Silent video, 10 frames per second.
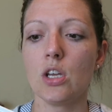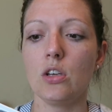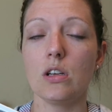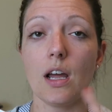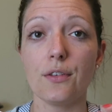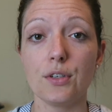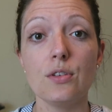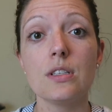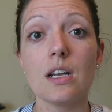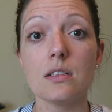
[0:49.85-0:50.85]
You can either
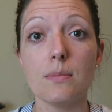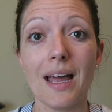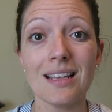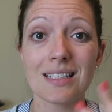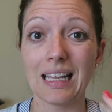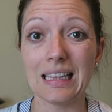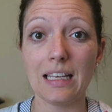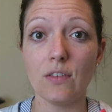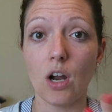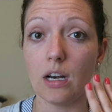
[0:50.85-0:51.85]
use it as a mask and
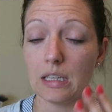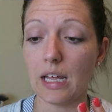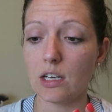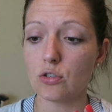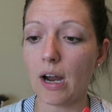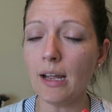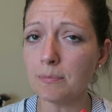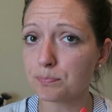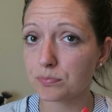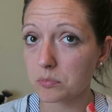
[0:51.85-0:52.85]
leave it on and let it dry.